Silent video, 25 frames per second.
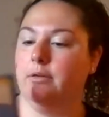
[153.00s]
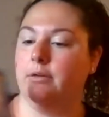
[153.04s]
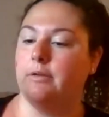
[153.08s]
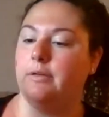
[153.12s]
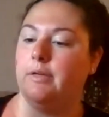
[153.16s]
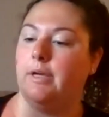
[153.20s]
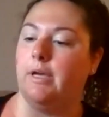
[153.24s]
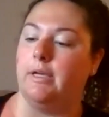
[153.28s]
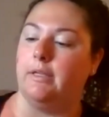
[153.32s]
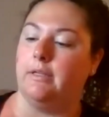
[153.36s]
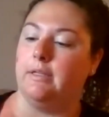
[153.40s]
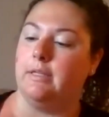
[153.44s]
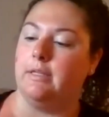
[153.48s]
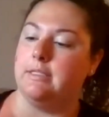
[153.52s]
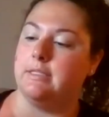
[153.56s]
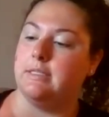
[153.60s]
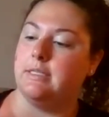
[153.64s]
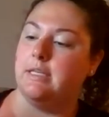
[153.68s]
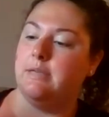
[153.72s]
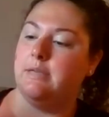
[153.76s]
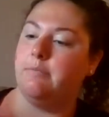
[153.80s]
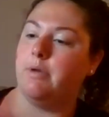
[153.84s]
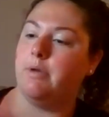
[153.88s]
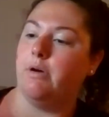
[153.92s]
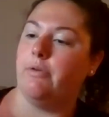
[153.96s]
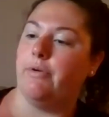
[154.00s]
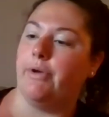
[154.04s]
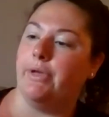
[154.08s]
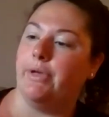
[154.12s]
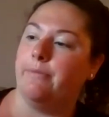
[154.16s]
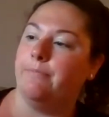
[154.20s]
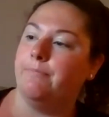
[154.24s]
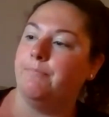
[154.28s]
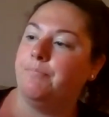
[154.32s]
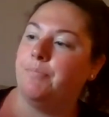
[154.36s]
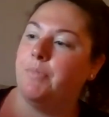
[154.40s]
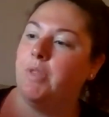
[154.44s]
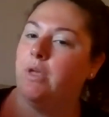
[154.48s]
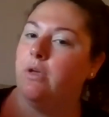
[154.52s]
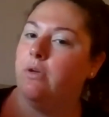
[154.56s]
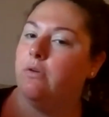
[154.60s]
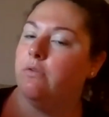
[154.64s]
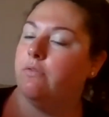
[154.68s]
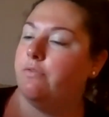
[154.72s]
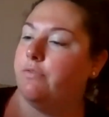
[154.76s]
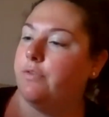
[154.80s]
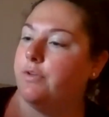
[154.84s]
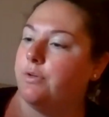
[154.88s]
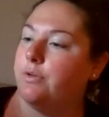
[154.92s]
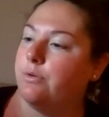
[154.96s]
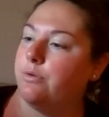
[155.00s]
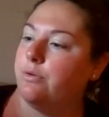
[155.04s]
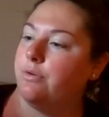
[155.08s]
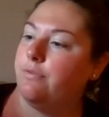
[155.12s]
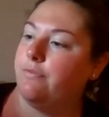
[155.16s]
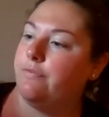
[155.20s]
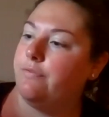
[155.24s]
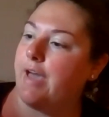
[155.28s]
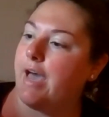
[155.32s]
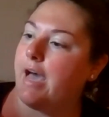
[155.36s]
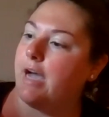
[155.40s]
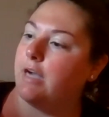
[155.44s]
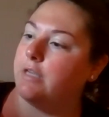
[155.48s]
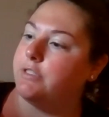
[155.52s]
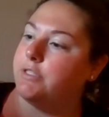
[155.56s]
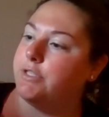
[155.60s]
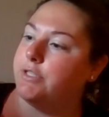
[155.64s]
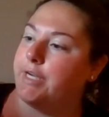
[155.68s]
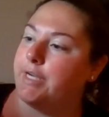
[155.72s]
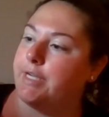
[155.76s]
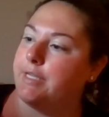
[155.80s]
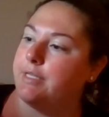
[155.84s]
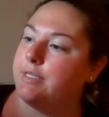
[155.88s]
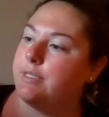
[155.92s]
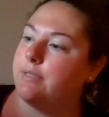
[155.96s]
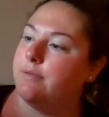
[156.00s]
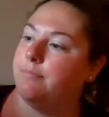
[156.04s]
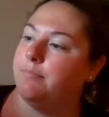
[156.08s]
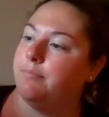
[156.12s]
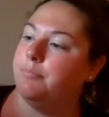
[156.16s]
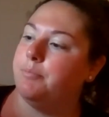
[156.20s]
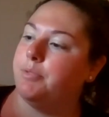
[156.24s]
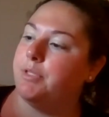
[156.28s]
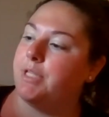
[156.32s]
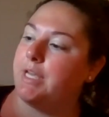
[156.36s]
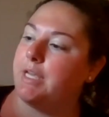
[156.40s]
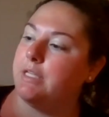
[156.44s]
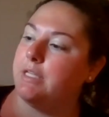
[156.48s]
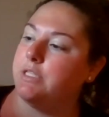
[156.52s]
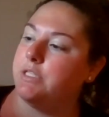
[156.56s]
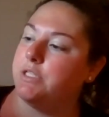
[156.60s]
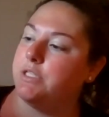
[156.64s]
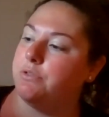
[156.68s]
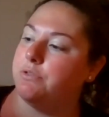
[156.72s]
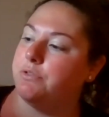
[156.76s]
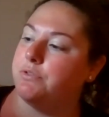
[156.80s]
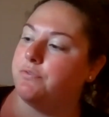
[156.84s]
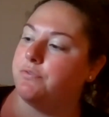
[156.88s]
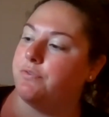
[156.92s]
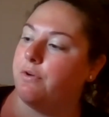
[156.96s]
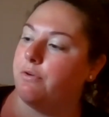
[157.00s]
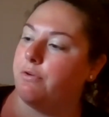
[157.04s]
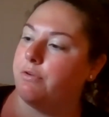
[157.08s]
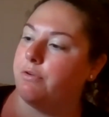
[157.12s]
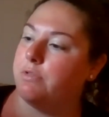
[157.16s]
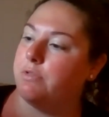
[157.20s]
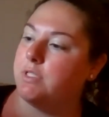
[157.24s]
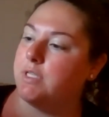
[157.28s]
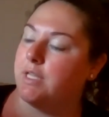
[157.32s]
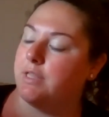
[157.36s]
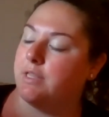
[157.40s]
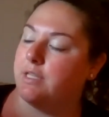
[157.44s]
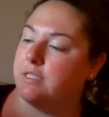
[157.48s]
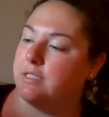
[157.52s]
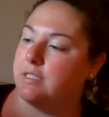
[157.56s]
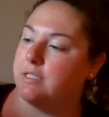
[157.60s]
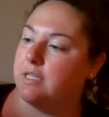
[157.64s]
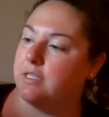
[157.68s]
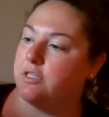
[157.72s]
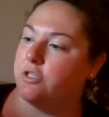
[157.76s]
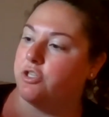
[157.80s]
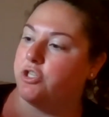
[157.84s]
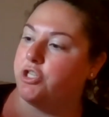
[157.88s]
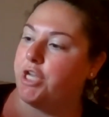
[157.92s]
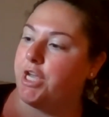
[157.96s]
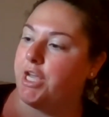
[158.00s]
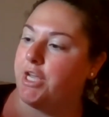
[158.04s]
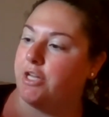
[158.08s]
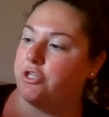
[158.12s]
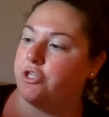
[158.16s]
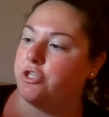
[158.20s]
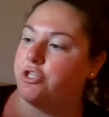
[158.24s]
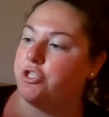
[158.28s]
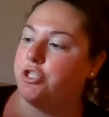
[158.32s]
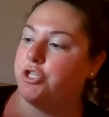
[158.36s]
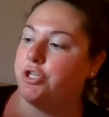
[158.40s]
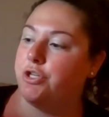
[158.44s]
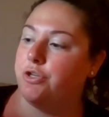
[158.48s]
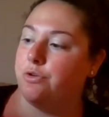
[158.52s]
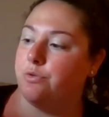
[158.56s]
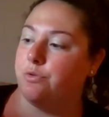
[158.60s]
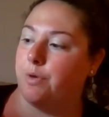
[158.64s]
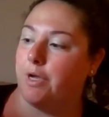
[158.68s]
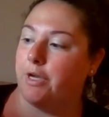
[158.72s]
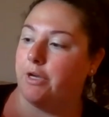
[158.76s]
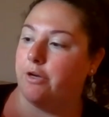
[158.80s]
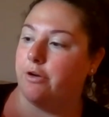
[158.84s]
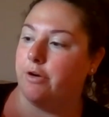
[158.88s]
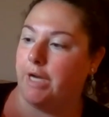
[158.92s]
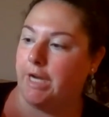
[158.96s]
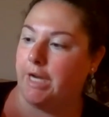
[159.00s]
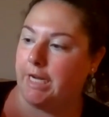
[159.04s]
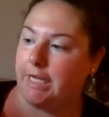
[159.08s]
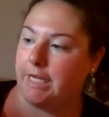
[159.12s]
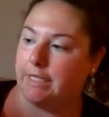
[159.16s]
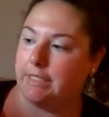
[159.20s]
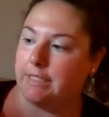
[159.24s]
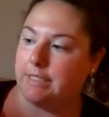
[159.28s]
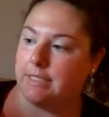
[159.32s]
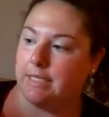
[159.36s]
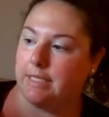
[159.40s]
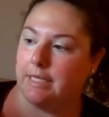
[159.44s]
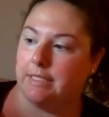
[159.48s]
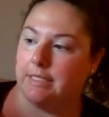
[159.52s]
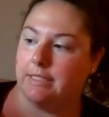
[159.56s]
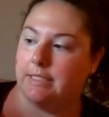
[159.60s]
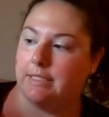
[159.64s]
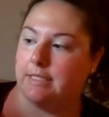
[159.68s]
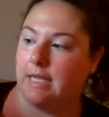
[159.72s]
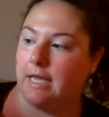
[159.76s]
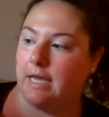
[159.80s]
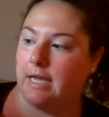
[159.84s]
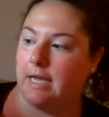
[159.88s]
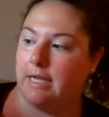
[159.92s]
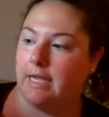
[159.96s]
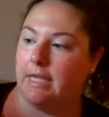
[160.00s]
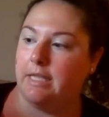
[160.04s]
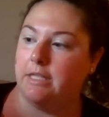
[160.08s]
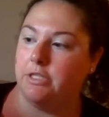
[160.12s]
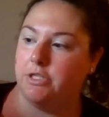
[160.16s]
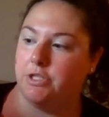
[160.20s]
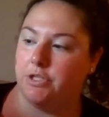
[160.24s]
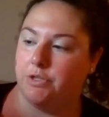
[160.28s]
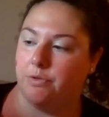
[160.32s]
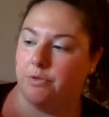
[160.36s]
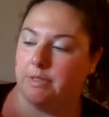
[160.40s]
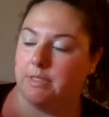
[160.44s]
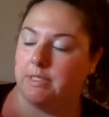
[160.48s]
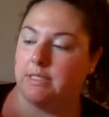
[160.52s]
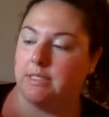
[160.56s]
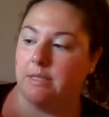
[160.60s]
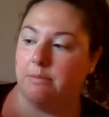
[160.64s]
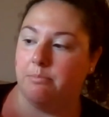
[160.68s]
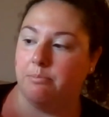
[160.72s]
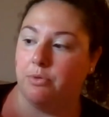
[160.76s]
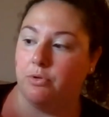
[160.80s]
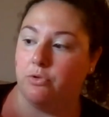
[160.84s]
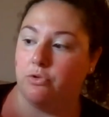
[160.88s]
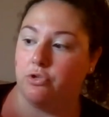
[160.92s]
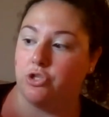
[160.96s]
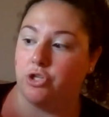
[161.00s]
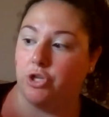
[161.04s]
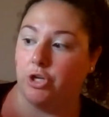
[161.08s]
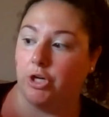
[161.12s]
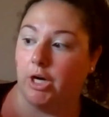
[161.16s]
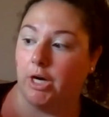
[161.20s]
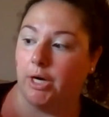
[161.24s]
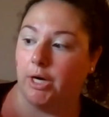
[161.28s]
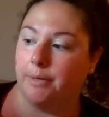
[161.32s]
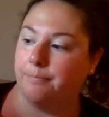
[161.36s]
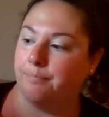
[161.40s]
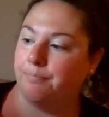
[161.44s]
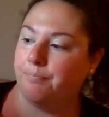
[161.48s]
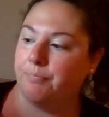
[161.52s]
Okay, let's keep going. Food factories. Plants use photosynthesis to change 2 ingredients into a simple sugar.